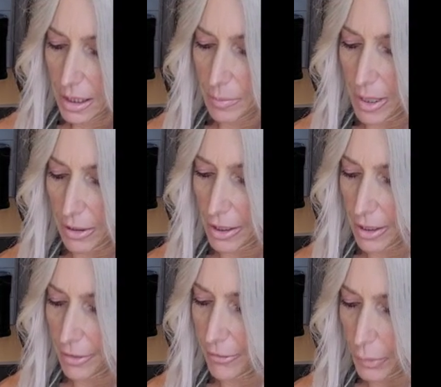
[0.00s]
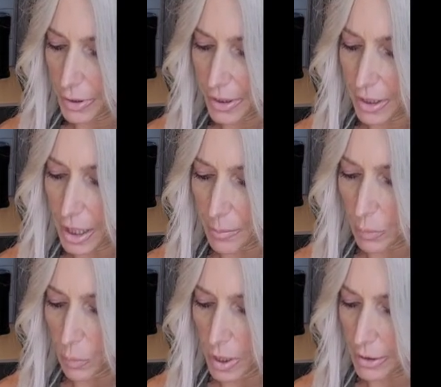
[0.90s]
about 1/4 cup
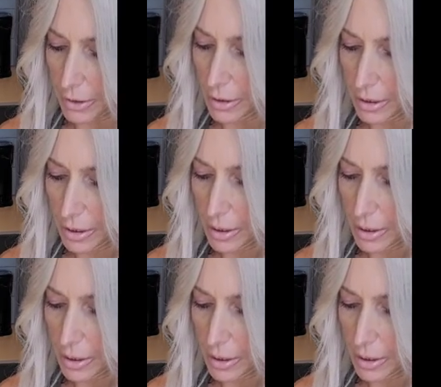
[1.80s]
of water,